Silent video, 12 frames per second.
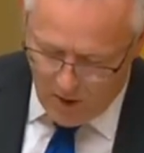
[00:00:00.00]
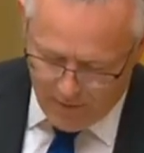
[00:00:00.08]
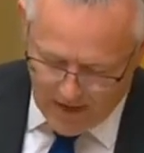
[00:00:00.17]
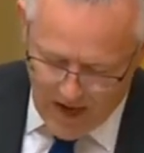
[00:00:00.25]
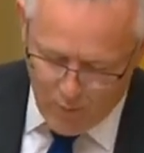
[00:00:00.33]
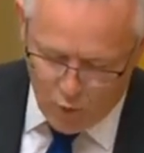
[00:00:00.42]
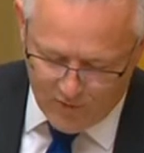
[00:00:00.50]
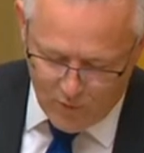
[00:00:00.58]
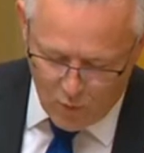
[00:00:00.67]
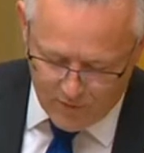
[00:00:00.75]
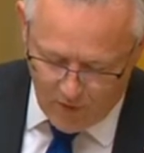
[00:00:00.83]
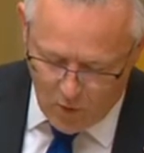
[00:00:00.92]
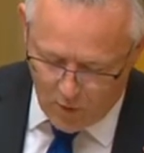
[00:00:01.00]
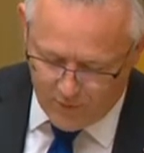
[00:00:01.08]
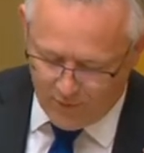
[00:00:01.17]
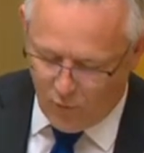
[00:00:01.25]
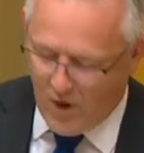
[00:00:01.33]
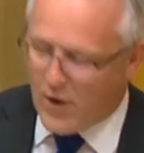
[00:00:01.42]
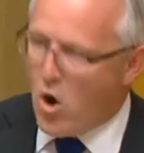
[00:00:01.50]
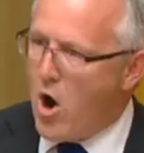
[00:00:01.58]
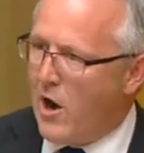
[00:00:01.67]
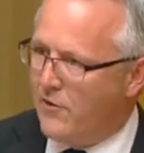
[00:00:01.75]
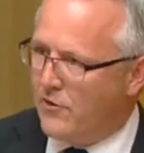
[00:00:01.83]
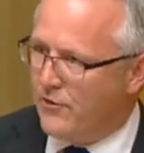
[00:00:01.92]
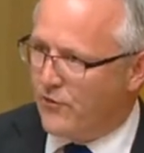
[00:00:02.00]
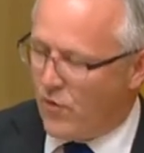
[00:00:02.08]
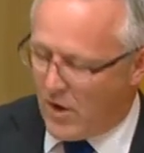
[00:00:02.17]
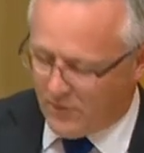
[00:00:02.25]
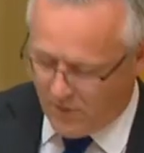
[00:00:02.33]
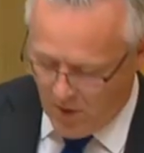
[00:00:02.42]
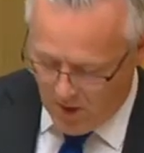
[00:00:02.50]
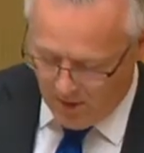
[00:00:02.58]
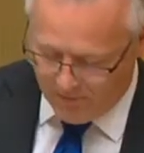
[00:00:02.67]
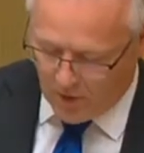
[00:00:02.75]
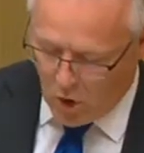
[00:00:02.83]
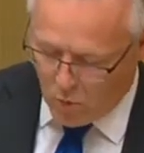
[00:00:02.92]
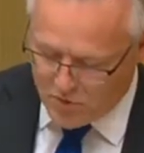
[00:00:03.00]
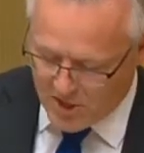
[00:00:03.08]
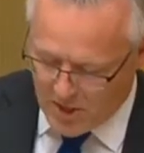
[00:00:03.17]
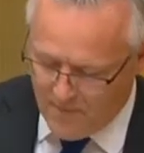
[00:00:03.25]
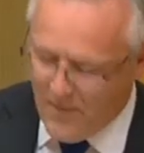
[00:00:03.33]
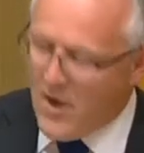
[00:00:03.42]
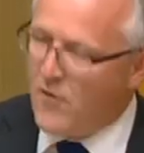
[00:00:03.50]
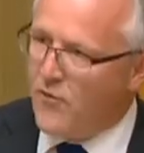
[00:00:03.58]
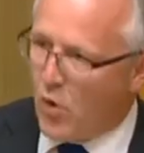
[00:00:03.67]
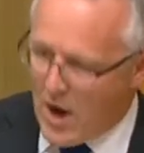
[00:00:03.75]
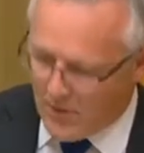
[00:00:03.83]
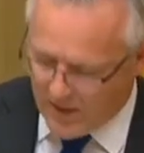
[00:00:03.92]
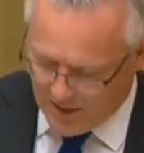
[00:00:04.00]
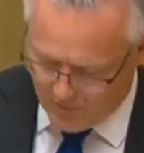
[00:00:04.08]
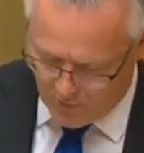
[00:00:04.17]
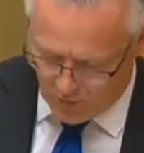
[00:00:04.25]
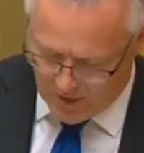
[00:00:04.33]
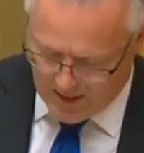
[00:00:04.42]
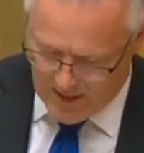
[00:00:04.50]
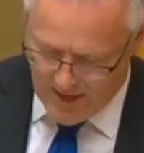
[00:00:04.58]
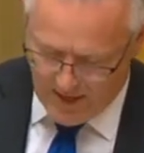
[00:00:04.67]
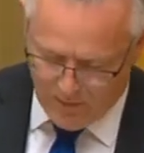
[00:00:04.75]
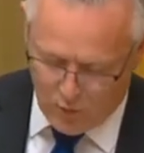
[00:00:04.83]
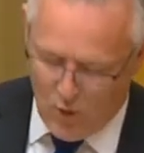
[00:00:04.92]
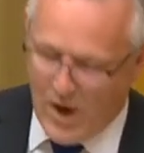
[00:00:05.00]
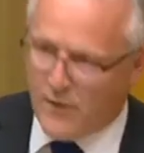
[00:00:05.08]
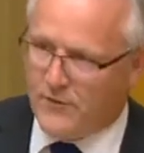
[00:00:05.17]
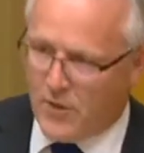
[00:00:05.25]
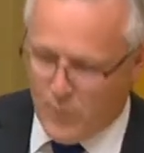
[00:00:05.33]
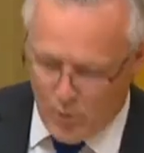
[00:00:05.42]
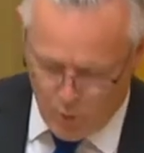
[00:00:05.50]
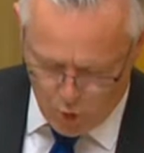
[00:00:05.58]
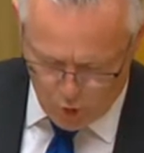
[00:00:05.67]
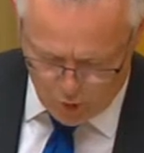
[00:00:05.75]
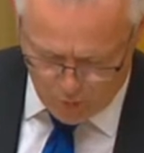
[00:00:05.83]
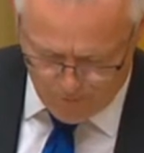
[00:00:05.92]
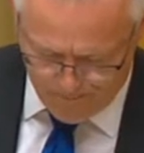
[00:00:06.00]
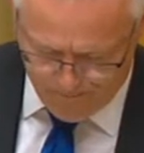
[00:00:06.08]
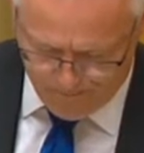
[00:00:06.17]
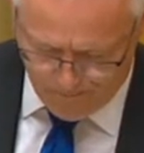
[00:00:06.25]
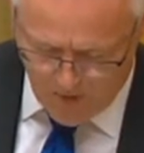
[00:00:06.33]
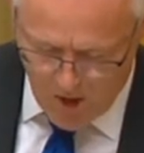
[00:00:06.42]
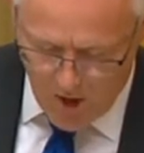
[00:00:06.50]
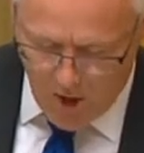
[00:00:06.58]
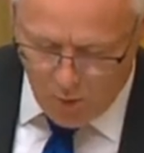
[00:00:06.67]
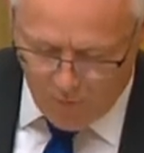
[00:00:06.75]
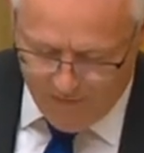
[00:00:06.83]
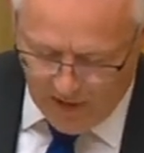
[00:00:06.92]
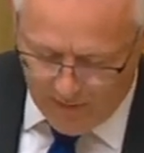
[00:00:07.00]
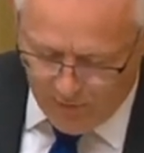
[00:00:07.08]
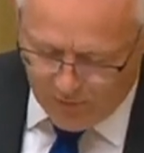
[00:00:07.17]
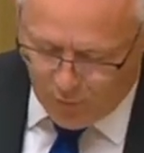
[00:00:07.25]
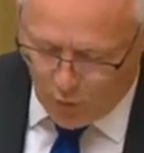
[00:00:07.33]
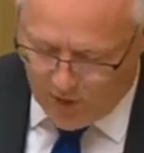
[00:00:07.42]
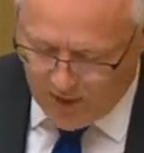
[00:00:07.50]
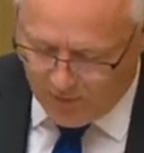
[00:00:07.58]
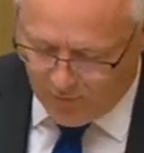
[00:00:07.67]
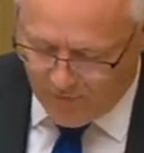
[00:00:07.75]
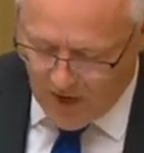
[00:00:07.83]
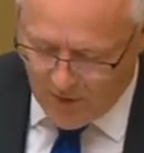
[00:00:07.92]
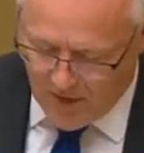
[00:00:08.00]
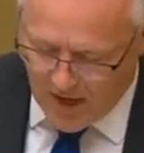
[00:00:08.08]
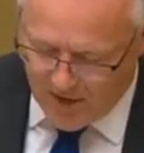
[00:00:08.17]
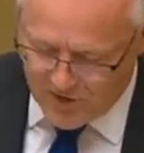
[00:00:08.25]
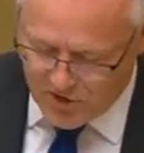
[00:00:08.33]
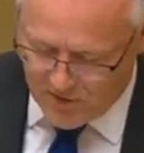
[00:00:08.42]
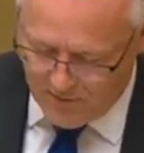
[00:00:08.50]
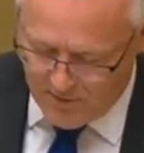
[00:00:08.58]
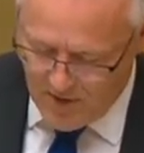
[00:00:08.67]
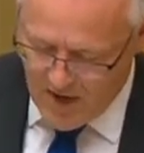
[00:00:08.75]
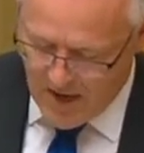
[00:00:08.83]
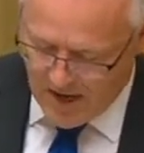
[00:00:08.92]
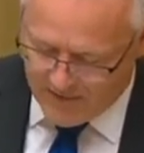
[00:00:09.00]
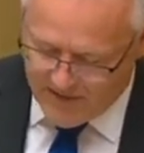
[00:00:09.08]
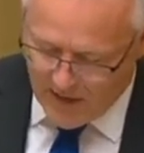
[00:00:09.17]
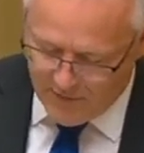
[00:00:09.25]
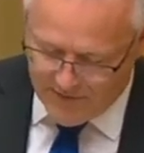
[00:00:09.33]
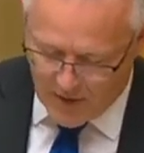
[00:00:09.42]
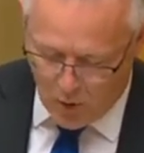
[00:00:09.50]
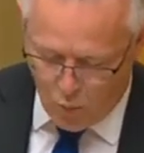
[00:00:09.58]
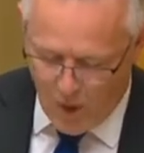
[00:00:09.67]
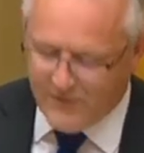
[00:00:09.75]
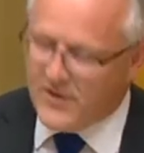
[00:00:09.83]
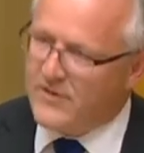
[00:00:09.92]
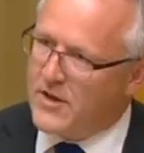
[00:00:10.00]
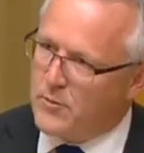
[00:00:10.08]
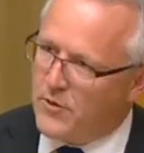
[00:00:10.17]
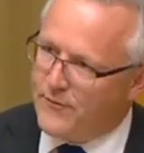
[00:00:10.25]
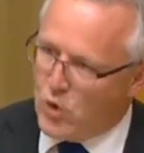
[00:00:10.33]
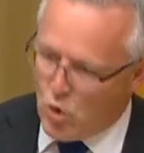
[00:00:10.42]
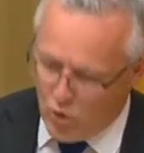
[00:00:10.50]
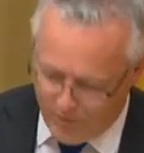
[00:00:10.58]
of the Aboriginal and Torres Strait Islander sculpture for our country in the grounds of the memorial. Revealing the true history of our nation and challenging a once accepted view